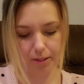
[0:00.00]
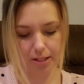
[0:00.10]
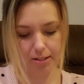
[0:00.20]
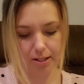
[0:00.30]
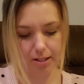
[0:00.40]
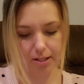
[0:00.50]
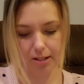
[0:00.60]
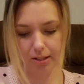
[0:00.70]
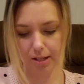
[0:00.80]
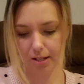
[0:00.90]

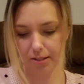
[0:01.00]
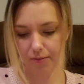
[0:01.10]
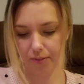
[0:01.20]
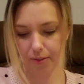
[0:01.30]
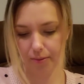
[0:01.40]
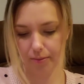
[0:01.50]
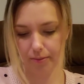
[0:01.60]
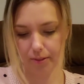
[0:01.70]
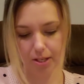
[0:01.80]
plasticky glass feel.